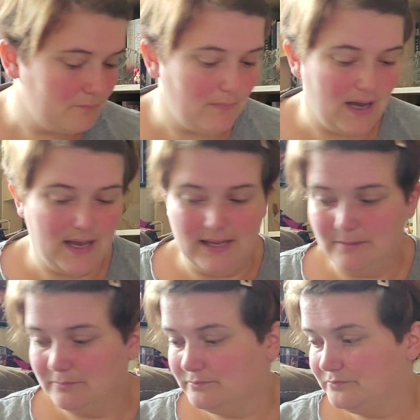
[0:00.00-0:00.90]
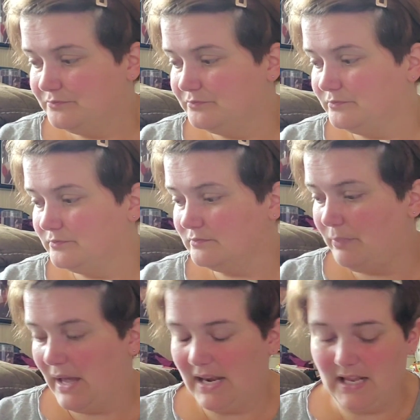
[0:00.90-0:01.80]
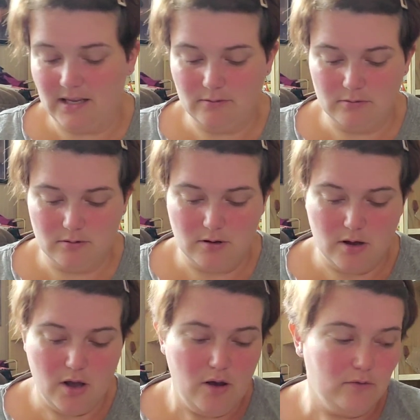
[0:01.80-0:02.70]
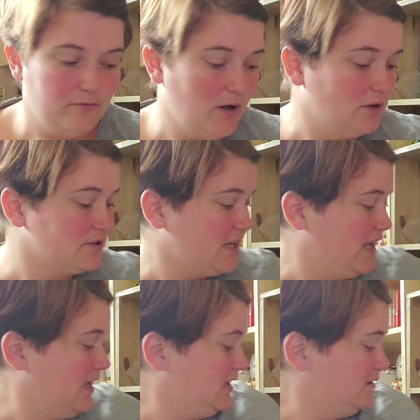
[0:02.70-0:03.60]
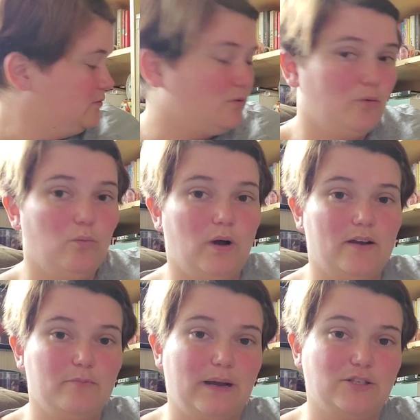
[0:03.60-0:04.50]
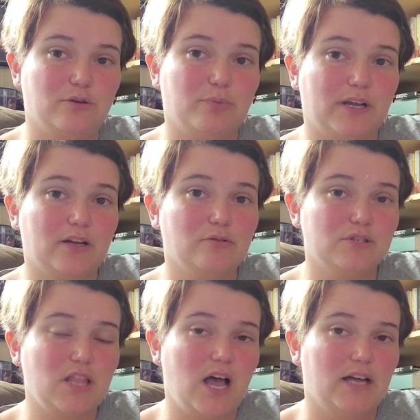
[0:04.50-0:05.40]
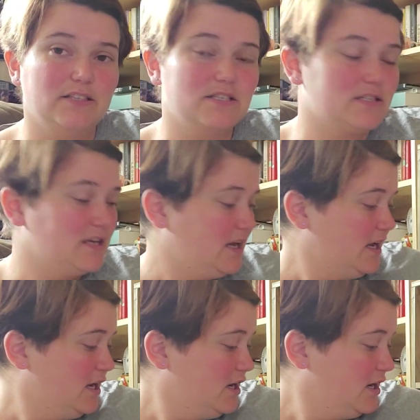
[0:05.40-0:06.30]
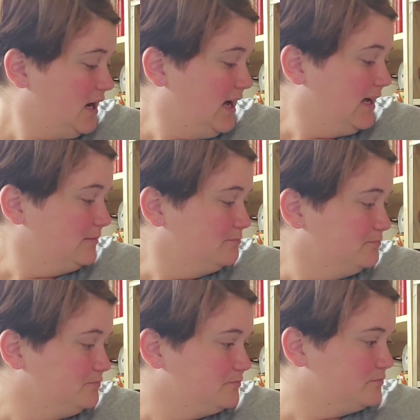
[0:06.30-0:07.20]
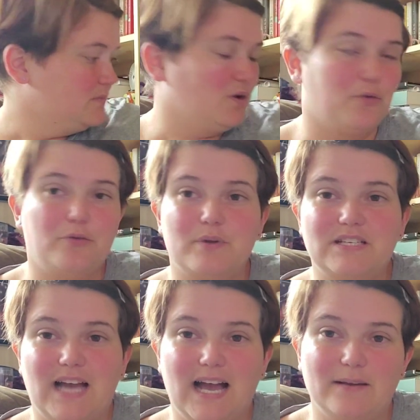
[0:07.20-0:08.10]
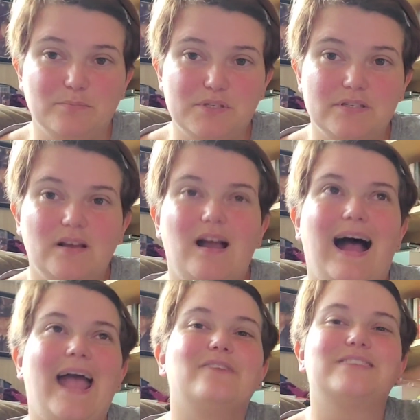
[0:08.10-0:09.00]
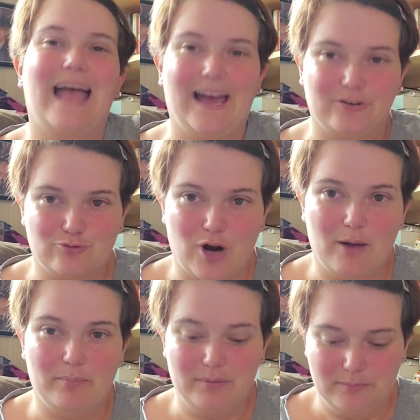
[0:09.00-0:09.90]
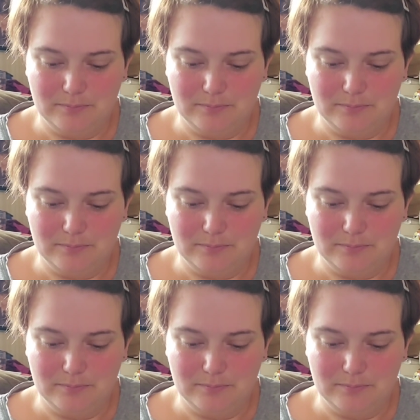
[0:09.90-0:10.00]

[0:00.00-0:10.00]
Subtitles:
my penny falls in one of my TBRinko slots, 3 times, I have to add a drop.